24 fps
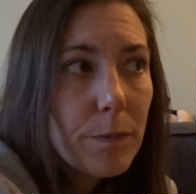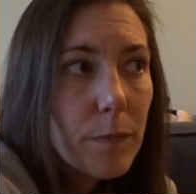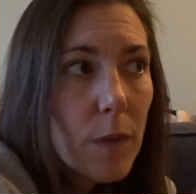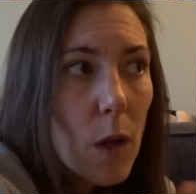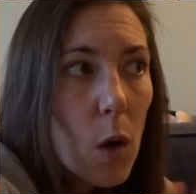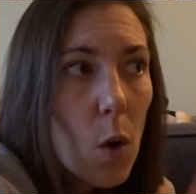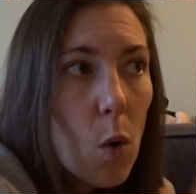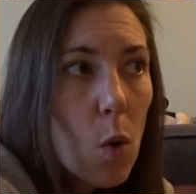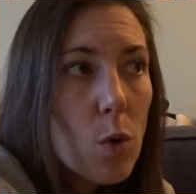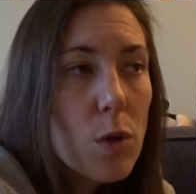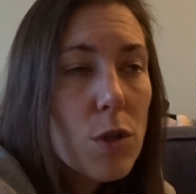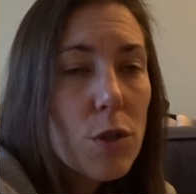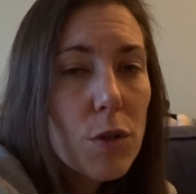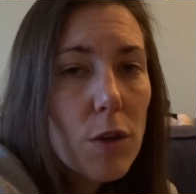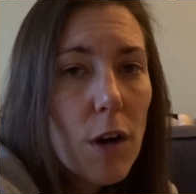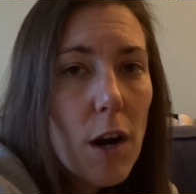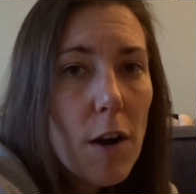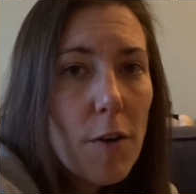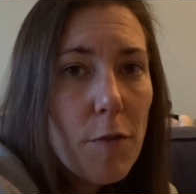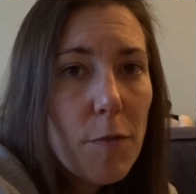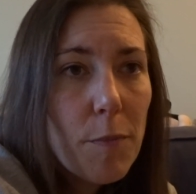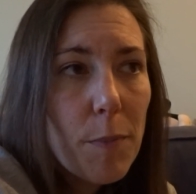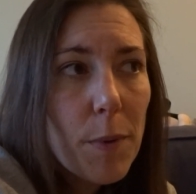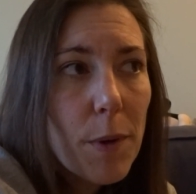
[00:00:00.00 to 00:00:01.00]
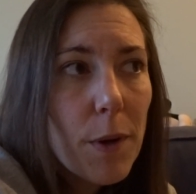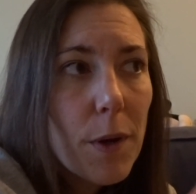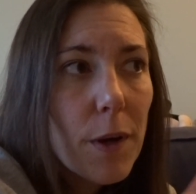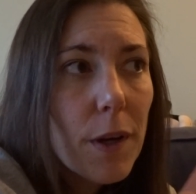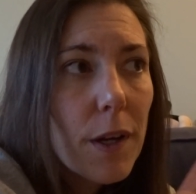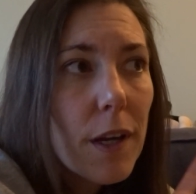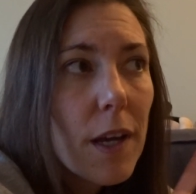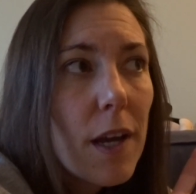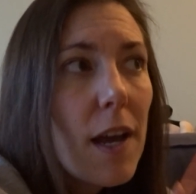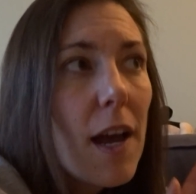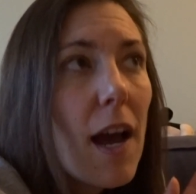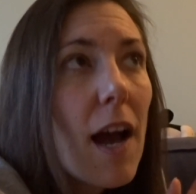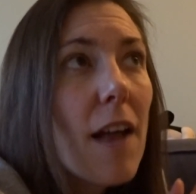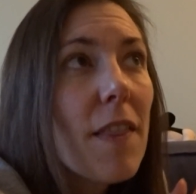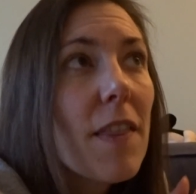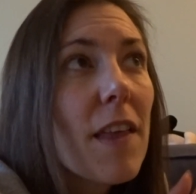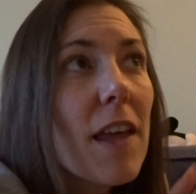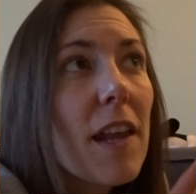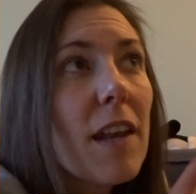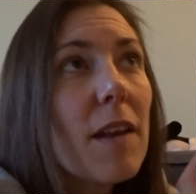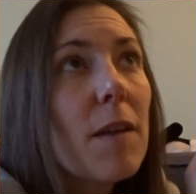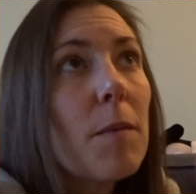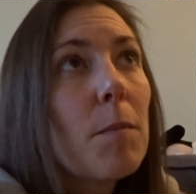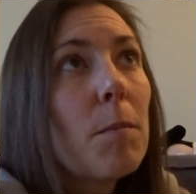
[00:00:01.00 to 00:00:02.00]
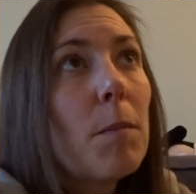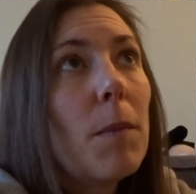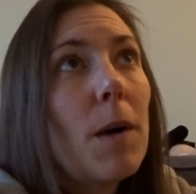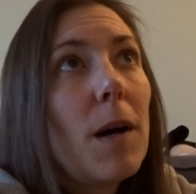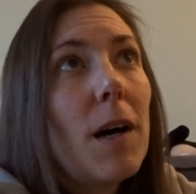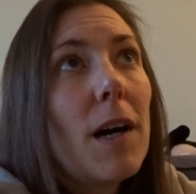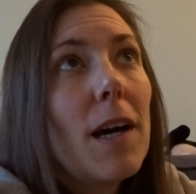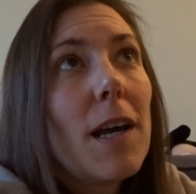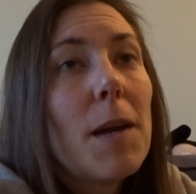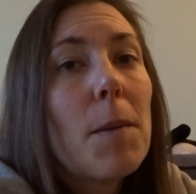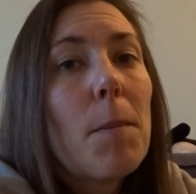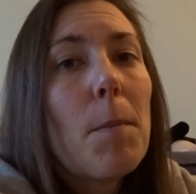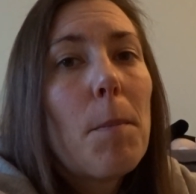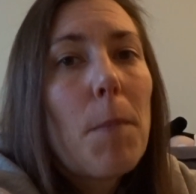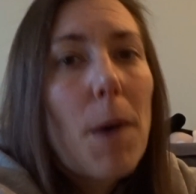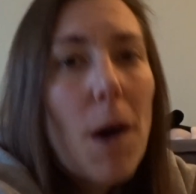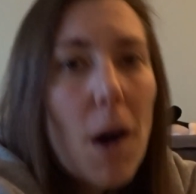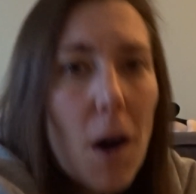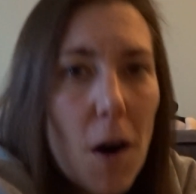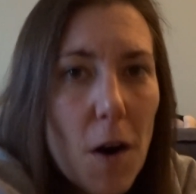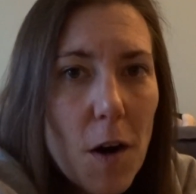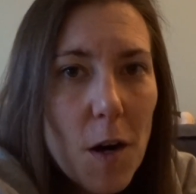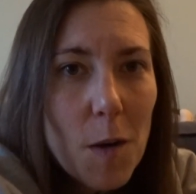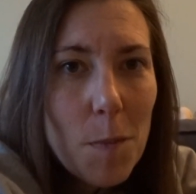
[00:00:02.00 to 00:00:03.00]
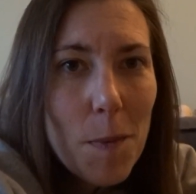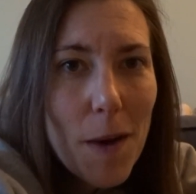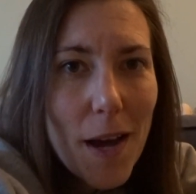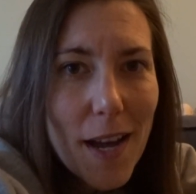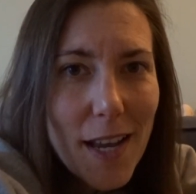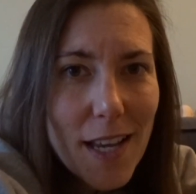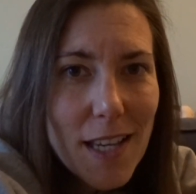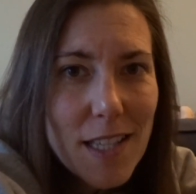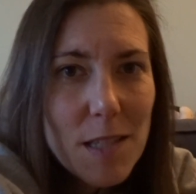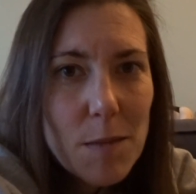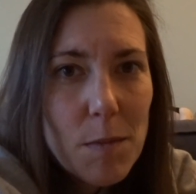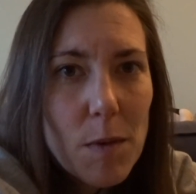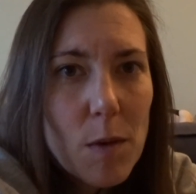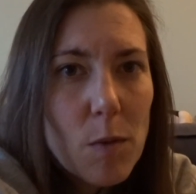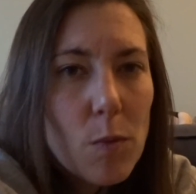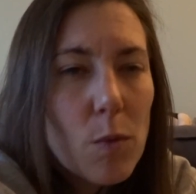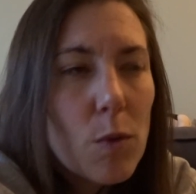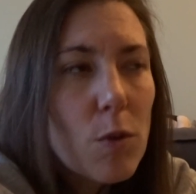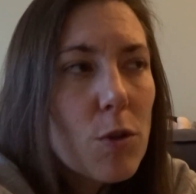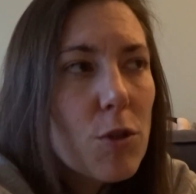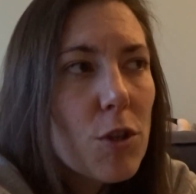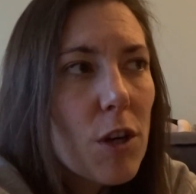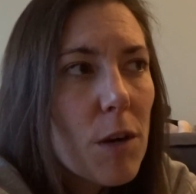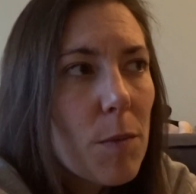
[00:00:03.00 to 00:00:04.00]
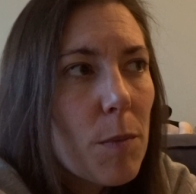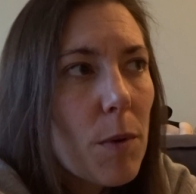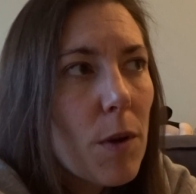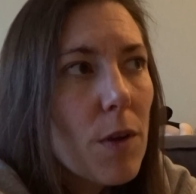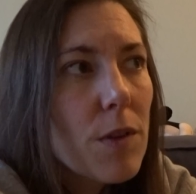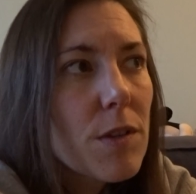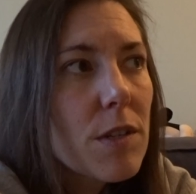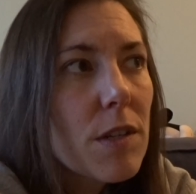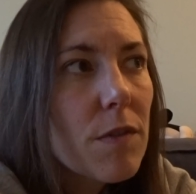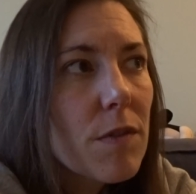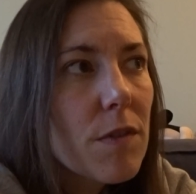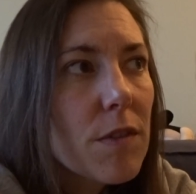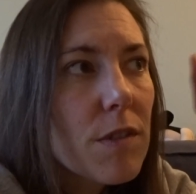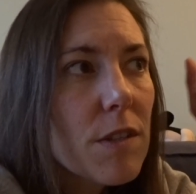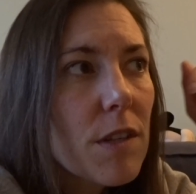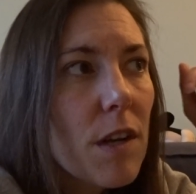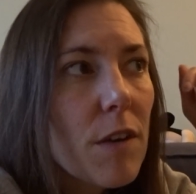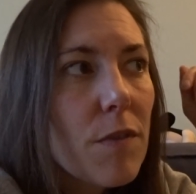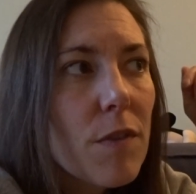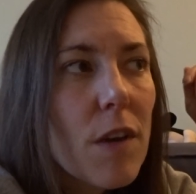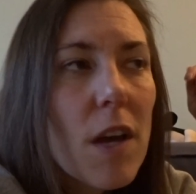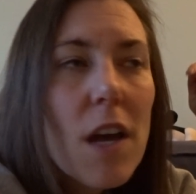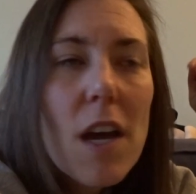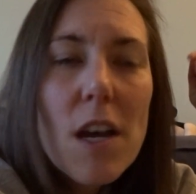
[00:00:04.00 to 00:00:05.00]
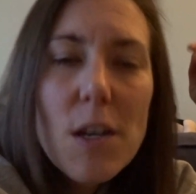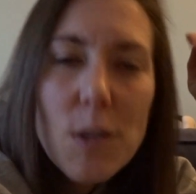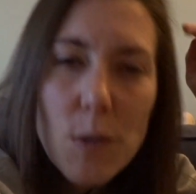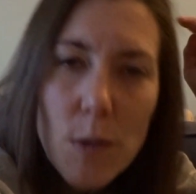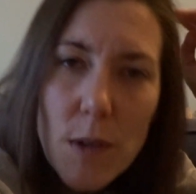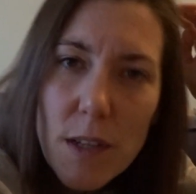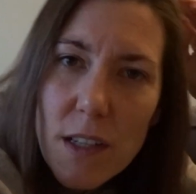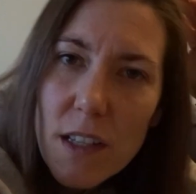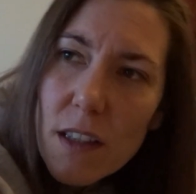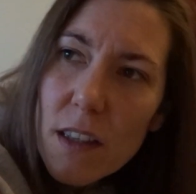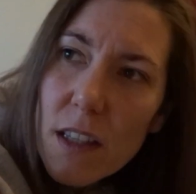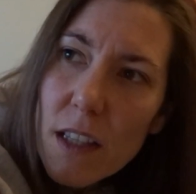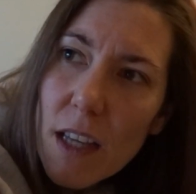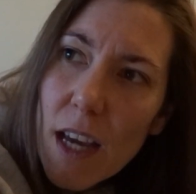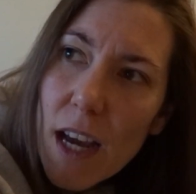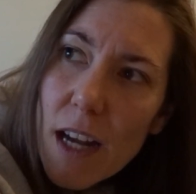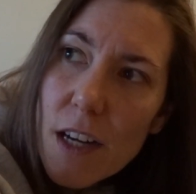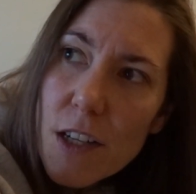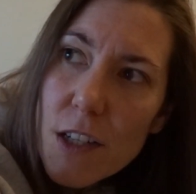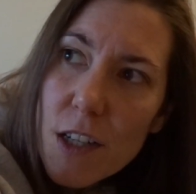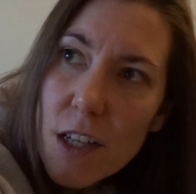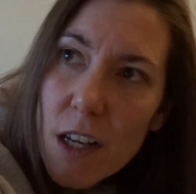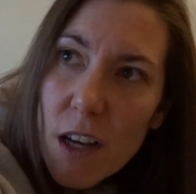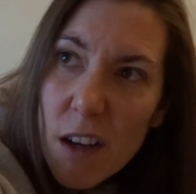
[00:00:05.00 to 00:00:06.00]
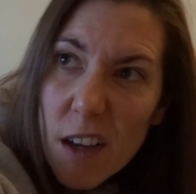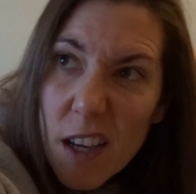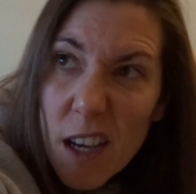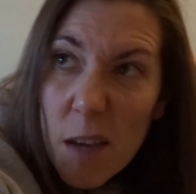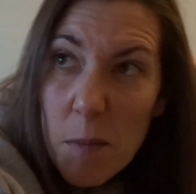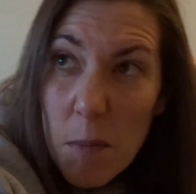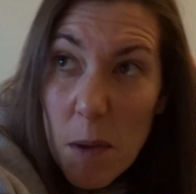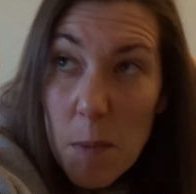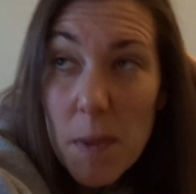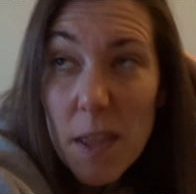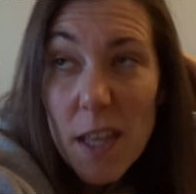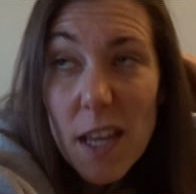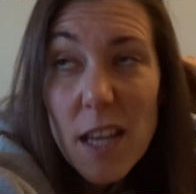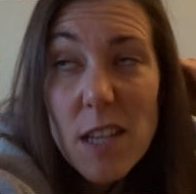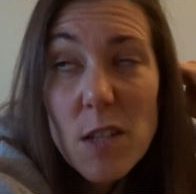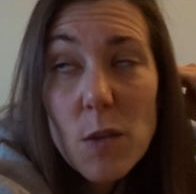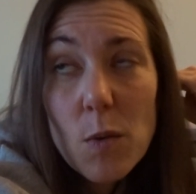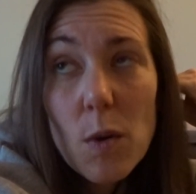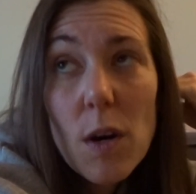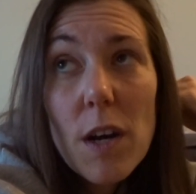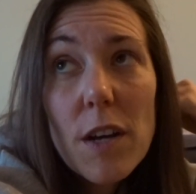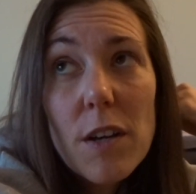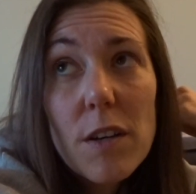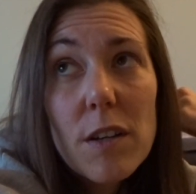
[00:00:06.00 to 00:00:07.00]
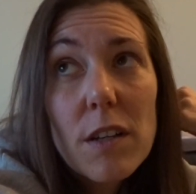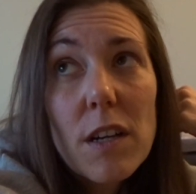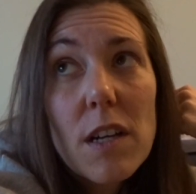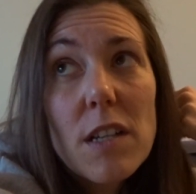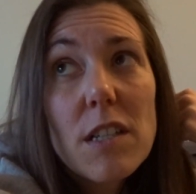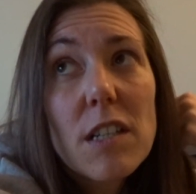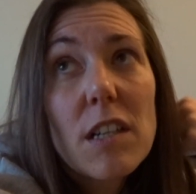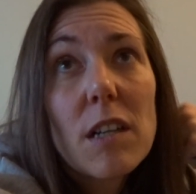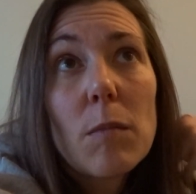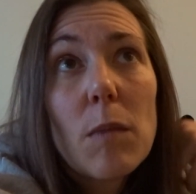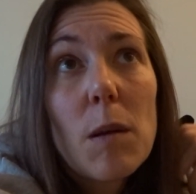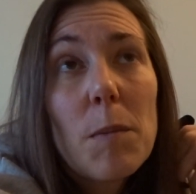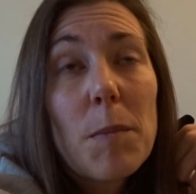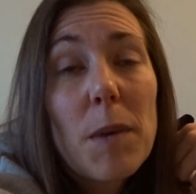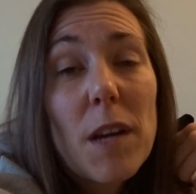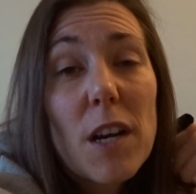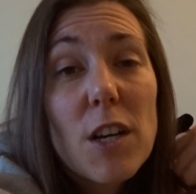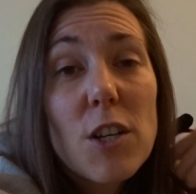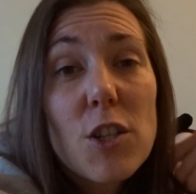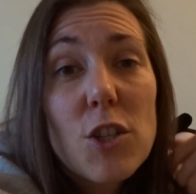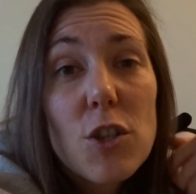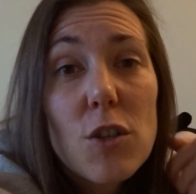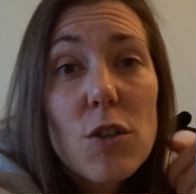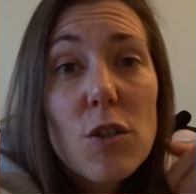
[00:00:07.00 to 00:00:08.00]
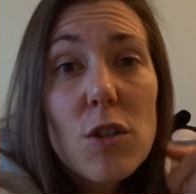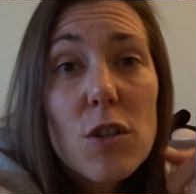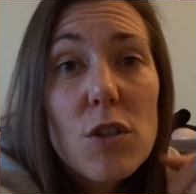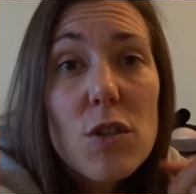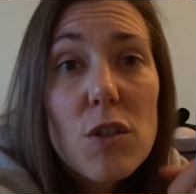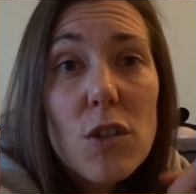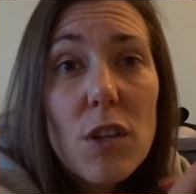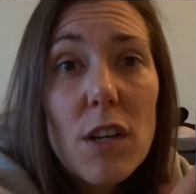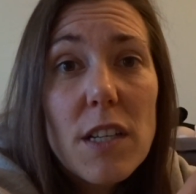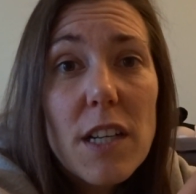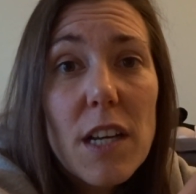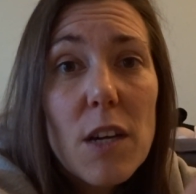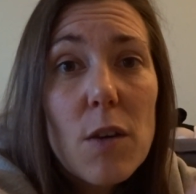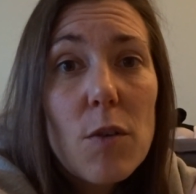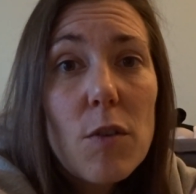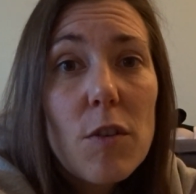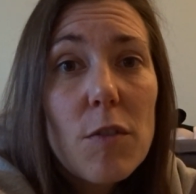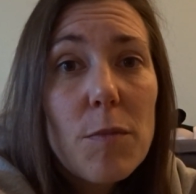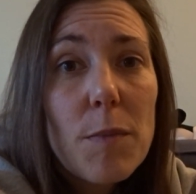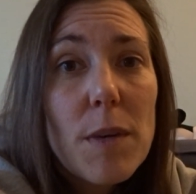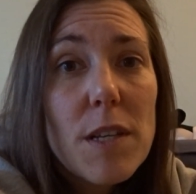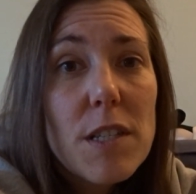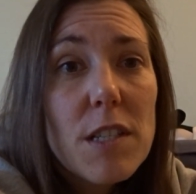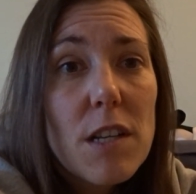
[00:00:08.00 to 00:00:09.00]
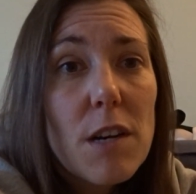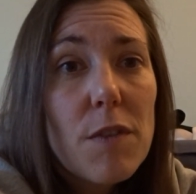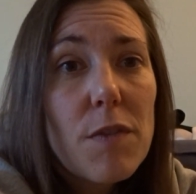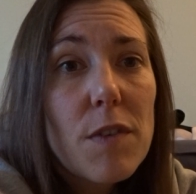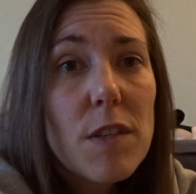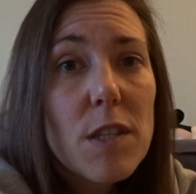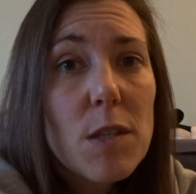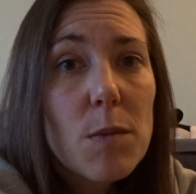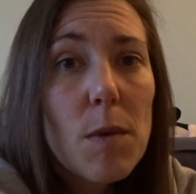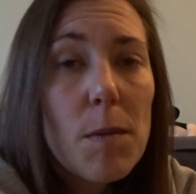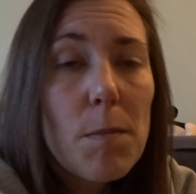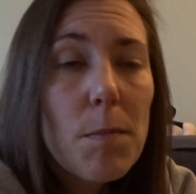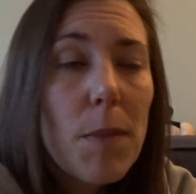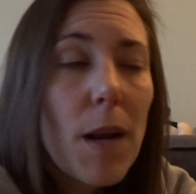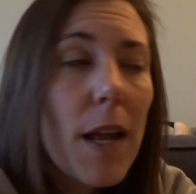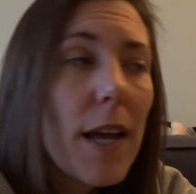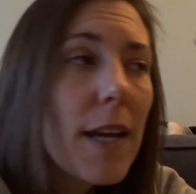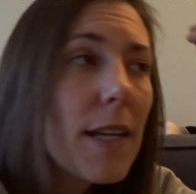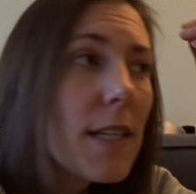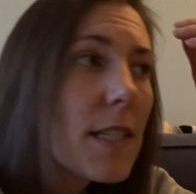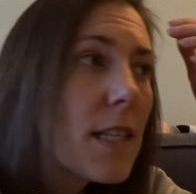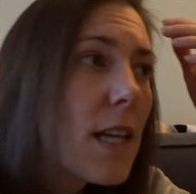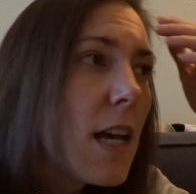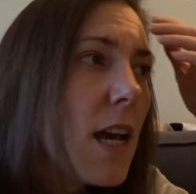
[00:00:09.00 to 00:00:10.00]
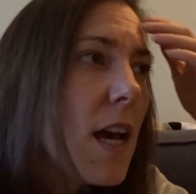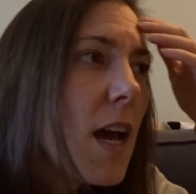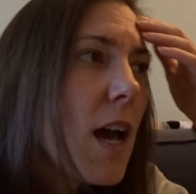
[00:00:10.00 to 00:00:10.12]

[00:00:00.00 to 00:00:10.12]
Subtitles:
autograph book, and then my park bag is in my wardrobe, lots of different stuff. So I did think, actually, okay, maybe that is quite a good idea, and maybe I should consolidate all of my stuff into one place.